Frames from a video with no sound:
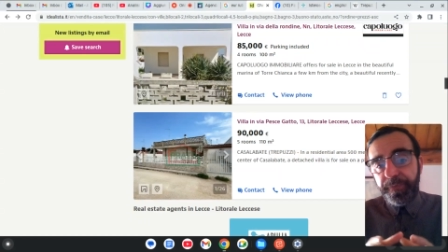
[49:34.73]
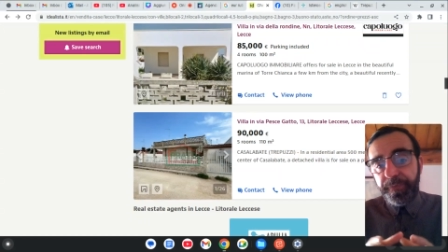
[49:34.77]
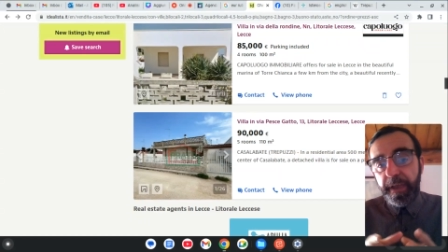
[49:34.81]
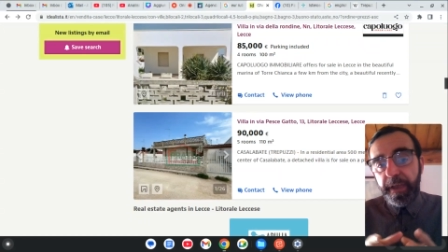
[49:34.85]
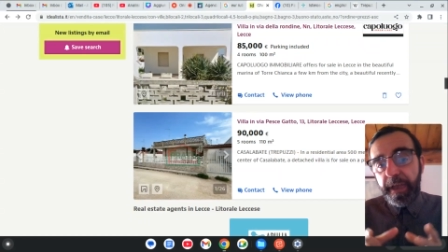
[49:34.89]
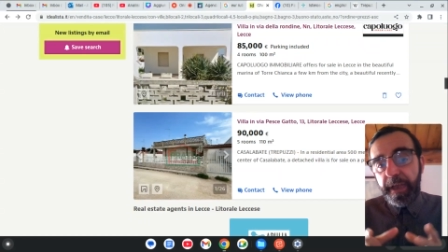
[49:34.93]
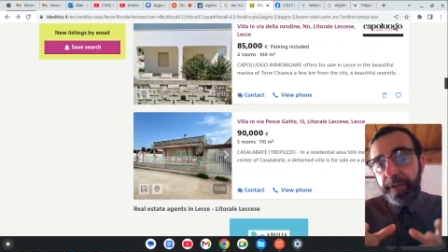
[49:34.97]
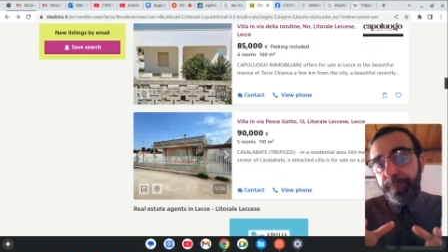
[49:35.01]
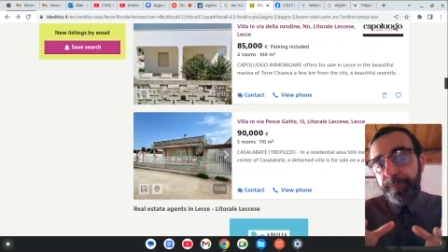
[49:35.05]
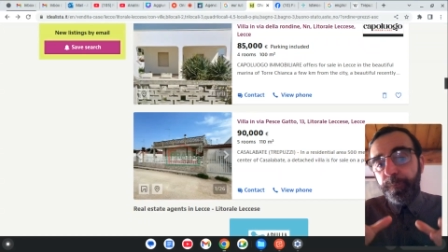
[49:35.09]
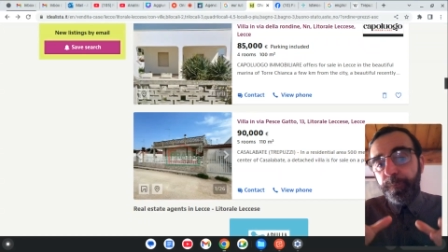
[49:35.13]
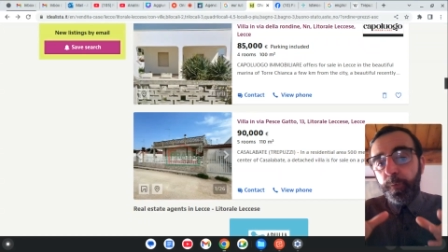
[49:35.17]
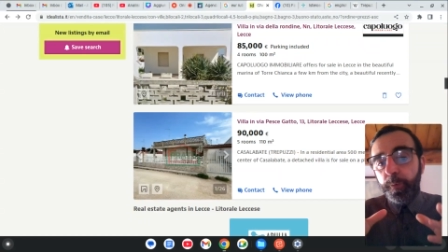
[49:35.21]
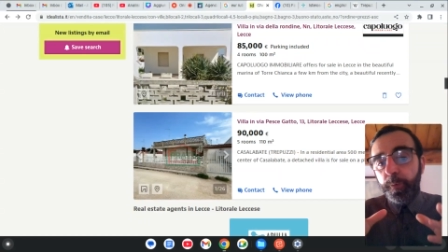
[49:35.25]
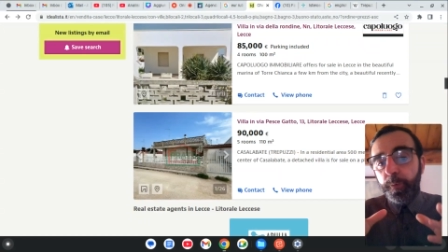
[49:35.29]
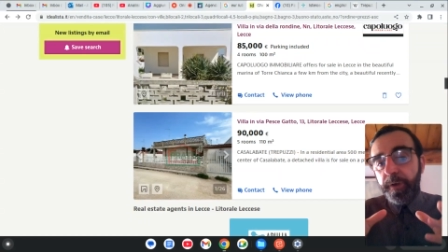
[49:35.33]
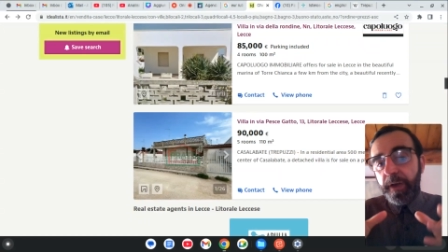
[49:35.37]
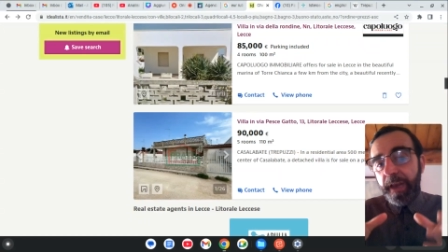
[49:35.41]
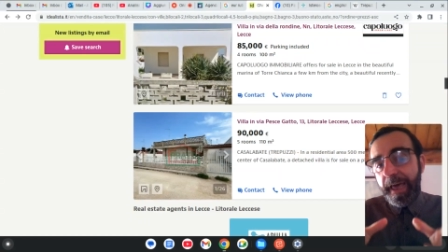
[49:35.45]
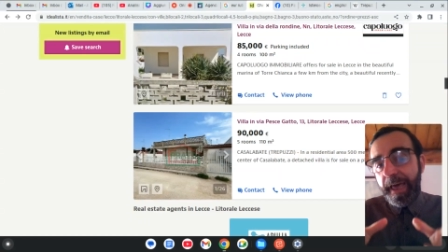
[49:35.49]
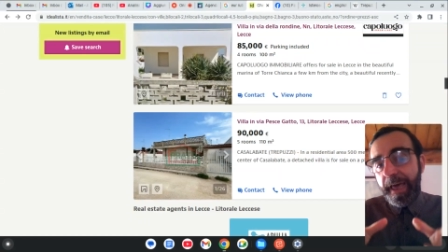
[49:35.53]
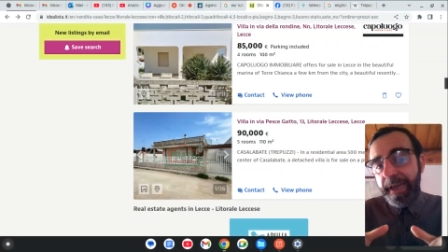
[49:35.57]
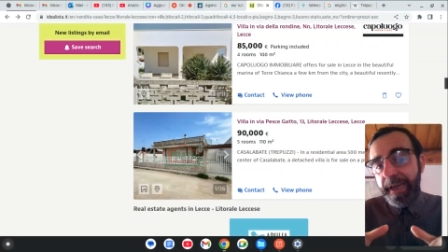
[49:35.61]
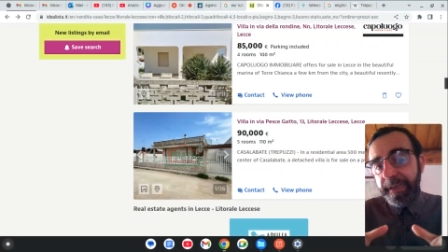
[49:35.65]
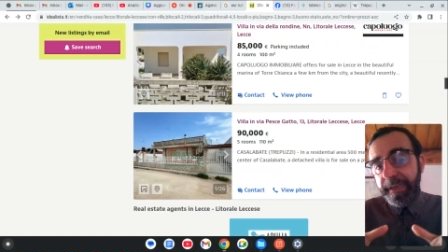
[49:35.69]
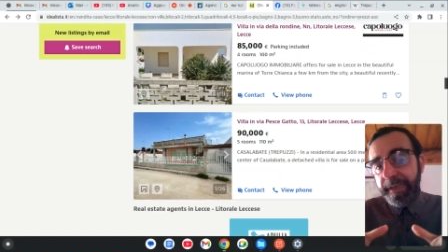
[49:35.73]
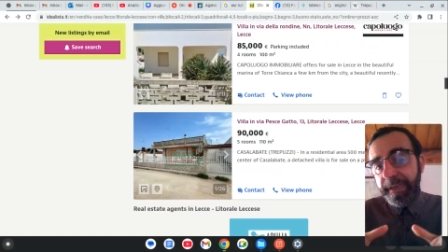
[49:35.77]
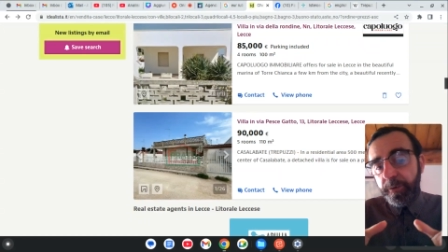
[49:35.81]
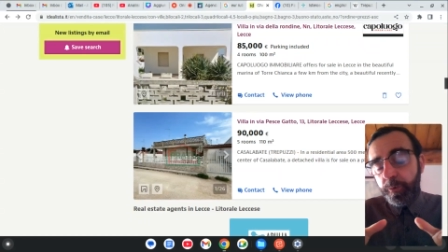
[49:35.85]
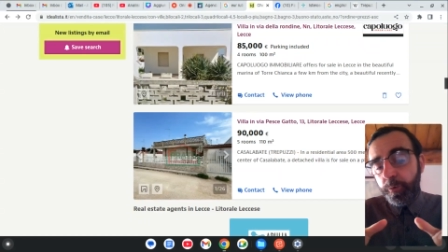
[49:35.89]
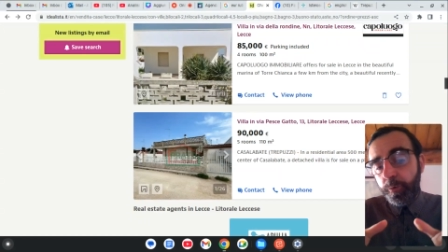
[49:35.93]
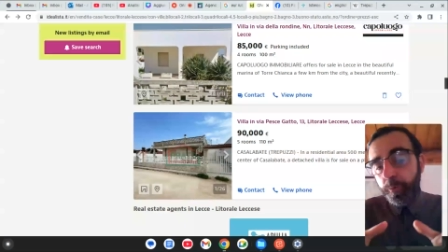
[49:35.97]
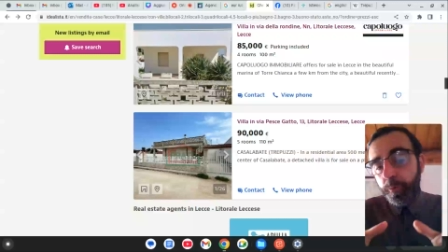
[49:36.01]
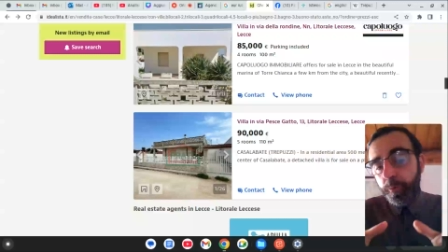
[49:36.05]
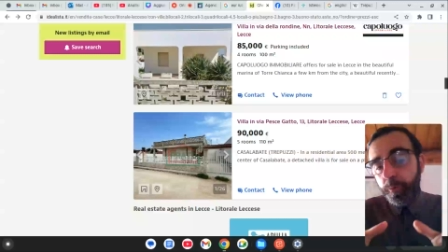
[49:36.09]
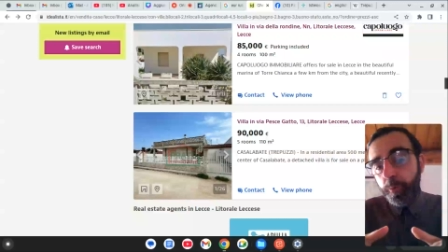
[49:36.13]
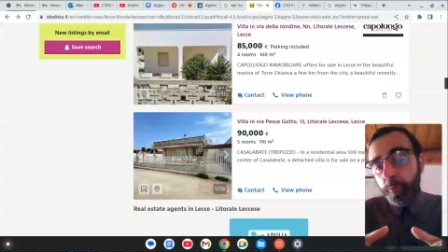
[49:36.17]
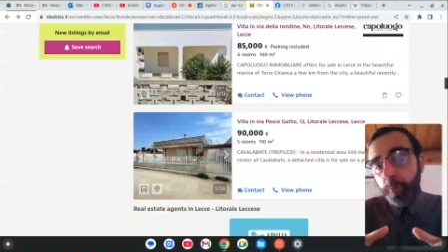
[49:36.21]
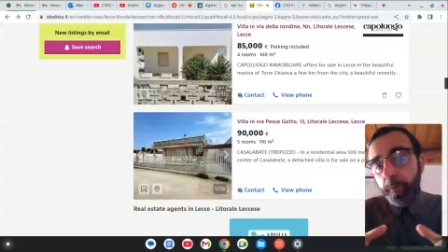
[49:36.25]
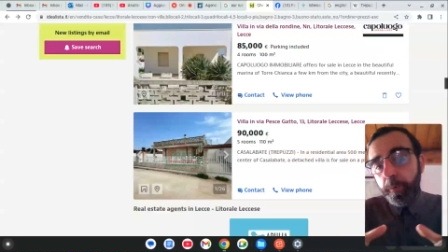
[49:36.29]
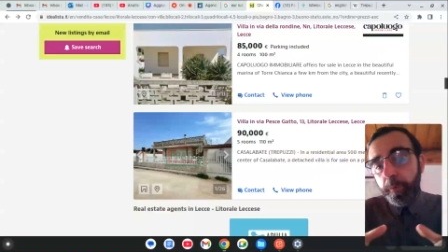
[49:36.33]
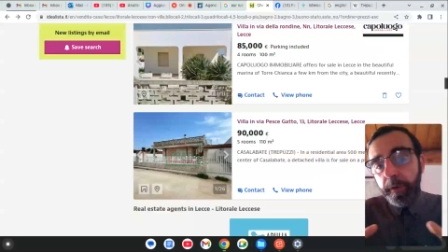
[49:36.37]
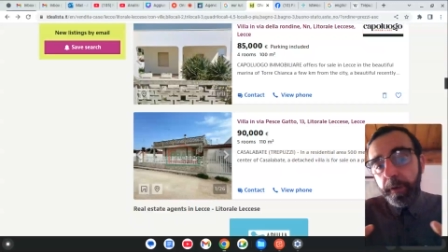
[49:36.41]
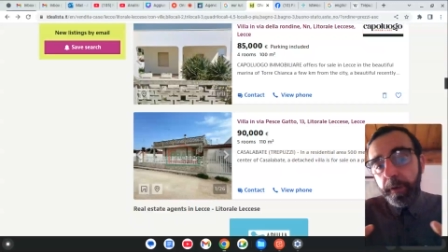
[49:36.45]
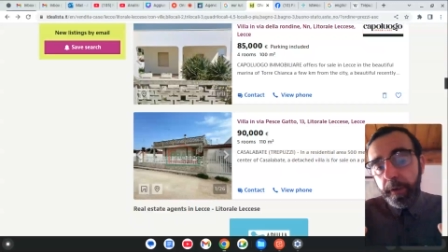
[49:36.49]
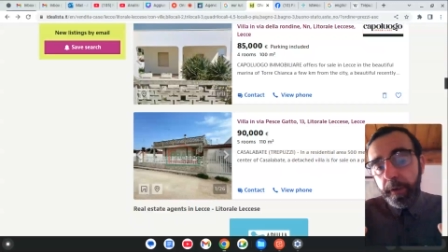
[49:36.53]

and would like to